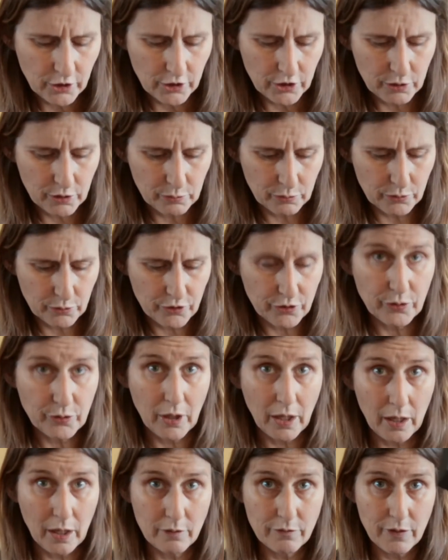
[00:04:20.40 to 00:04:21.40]
You also
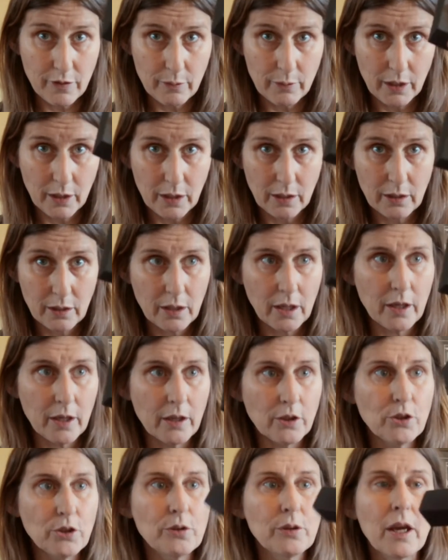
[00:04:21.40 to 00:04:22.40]

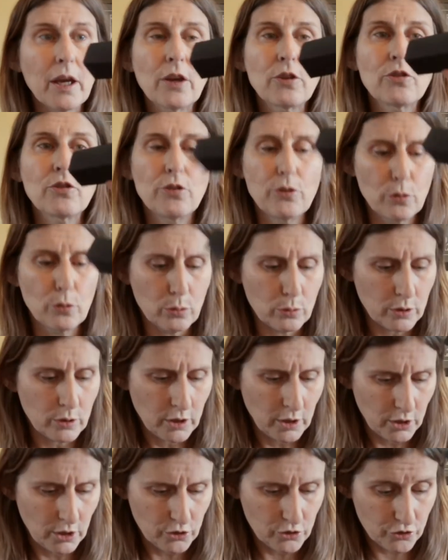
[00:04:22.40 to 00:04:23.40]
get you get your
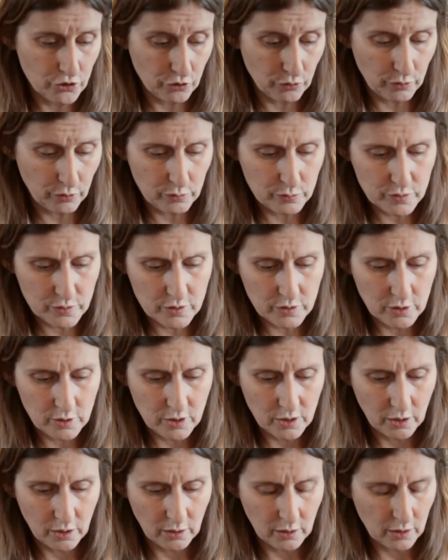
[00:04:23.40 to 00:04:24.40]
screws,
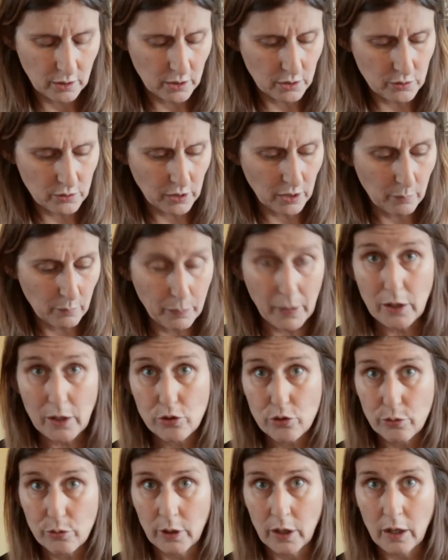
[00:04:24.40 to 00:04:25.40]
and you get a
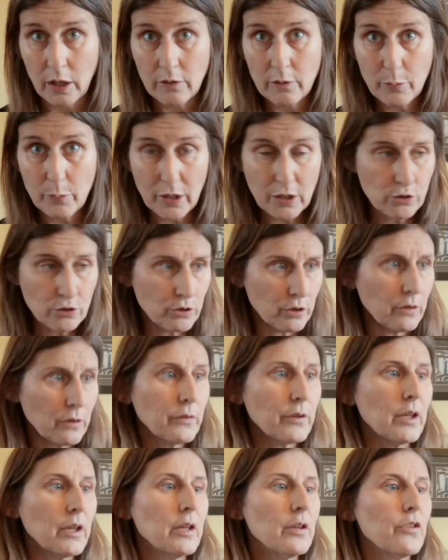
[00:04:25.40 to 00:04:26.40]
battery. And the battery
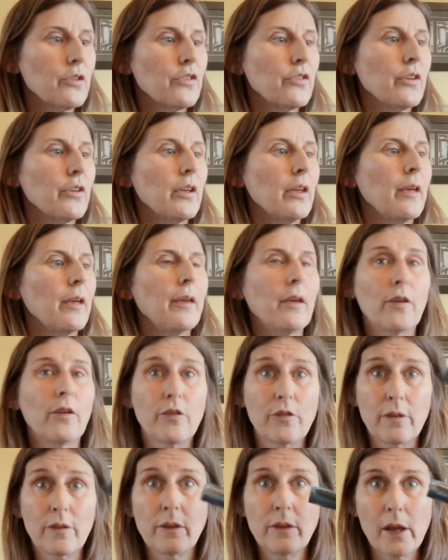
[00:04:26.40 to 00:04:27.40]
on this
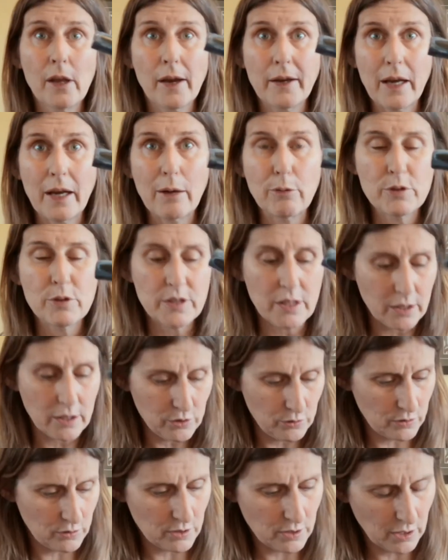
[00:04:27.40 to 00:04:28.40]
is 9 hours,
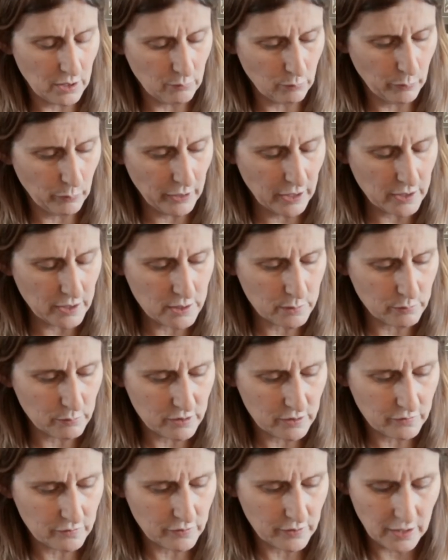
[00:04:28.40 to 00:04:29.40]
and you can get
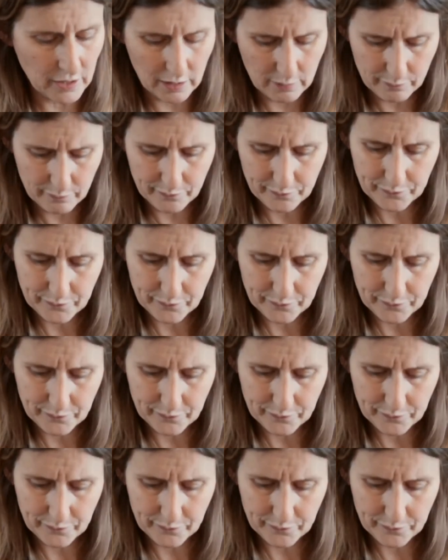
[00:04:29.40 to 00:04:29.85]
replacements for them.